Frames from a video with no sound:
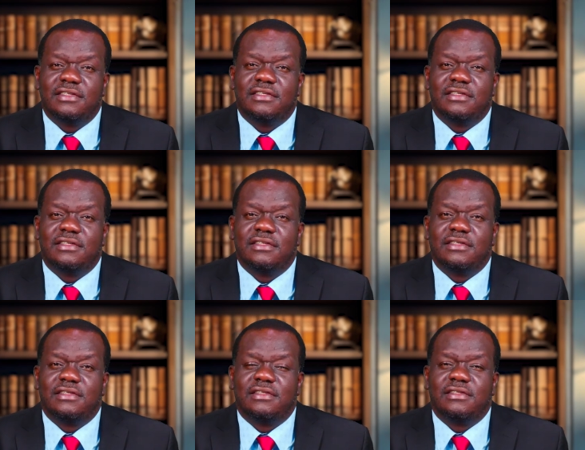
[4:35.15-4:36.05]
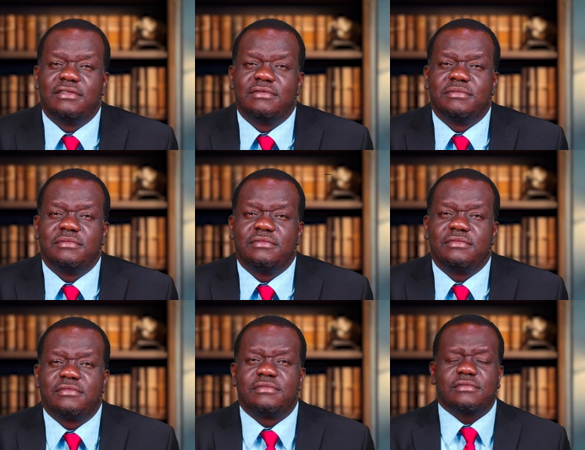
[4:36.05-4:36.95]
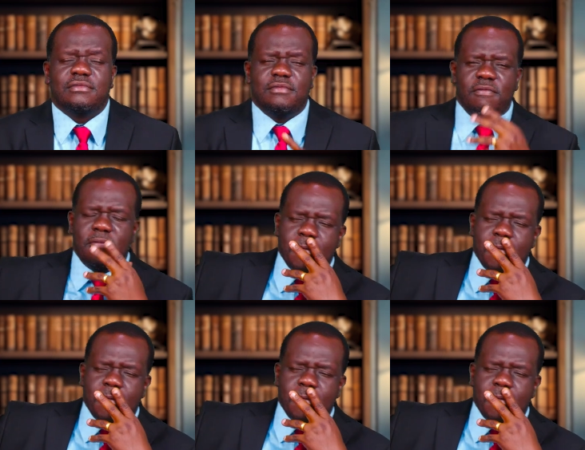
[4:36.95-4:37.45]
[no speech]